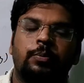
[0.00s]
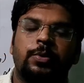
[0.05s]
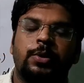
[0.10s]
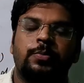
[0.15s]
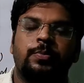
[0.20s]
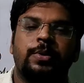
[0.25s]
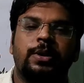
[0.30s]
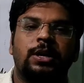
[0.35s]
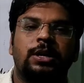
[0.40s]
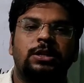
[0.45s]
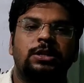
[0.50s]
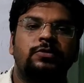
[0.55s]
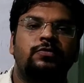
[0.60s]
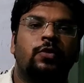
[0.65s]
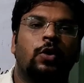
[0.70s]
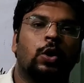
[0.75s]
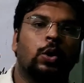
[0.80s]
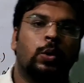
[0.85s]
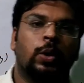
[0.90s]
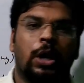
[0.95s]
prepare the
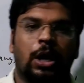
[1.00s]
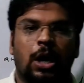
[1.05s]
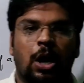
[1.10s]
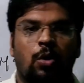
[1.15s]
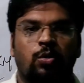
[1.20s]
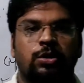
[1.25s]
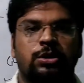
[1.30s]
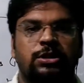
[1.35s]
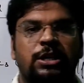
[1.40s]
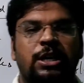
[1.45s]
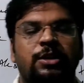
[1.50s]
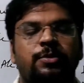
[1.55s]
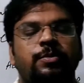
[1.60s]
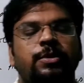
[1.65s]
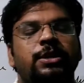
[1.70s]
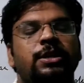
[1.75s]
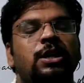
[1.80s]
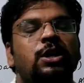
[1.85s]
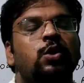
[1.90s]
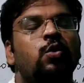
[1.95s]
following accounts. Let me
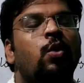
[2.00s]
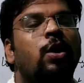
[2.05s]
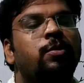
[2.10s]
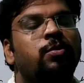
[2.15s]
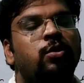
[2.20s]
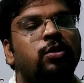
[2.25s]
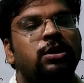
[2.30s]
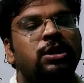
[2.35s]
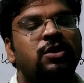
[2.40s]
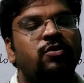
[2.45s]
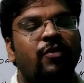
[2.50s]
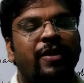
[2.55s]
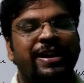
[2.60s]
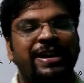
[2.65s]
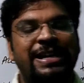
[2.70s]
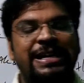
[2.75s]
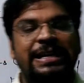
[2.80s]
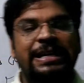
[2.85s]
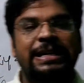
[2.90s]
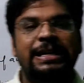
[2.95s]
tell you one more thing very
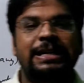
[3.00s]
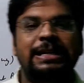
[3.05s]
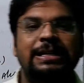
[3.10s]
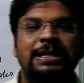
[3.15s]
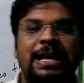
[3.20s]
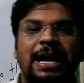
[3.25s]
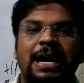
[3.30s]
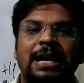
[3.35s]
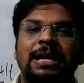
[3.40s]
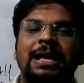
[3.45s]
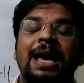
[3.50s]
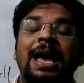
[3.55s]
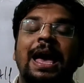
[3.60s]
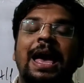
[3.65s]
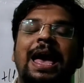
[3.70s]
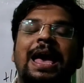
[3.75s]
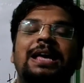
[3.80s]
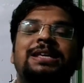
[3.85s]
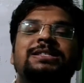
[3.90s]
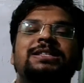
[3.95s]
clearly, that
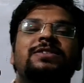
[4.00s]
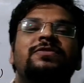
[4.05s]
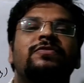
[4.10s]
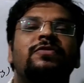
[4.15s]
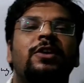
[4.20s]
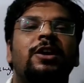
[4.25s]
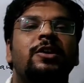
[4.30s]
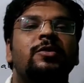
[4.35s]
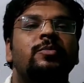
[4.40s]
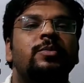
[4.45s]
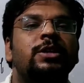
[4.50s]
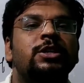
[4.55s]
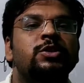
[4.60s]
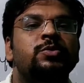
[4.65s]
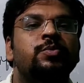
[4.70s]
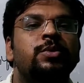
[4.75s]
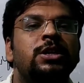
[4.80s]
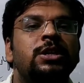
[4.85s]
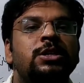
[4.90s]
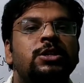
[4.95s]
as the firm is
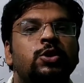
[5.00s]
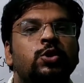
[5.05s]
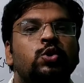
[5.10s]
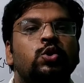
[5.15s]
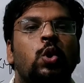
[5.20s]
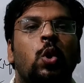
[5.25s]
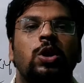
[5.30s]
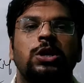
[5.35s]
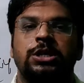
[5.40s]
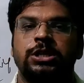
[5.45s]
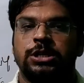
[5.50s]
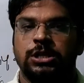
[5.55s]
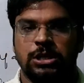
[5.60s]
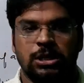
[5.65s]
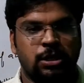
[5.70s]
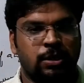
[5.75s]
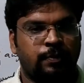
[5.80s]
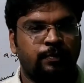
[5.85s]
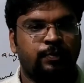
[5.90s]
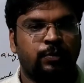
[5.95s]
being dissolved
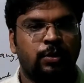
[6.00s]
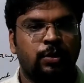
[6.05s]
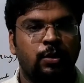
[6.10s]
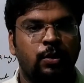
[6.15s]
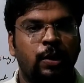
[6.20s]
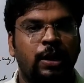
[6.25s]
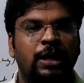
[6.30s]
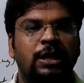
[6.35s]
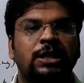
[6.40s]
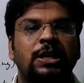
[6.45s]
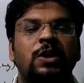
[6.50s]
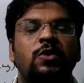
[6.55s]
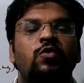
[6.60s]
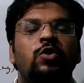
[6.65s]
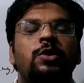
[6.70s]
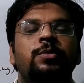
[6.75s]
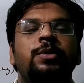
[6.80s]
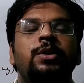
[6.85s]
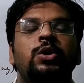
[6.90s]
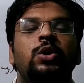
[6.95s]
here, okay, there
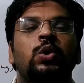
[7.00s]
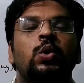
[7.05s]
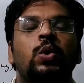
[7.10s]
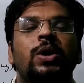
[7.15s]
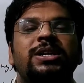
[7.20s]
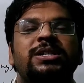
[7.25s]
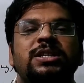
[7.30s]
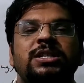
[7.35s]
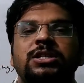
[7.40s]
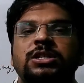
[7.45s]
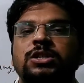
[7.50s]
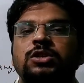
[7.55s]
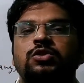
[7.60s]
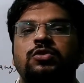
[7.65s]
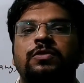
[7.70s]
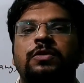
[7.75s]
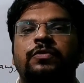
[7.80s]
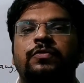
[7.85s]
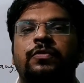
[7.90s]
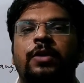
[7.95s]
will be no existence
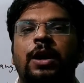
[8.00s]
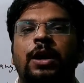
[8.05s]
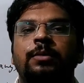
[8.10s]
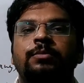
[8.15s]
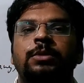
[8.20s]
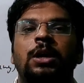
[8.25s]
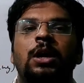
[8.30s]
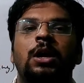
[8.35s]
of the firm,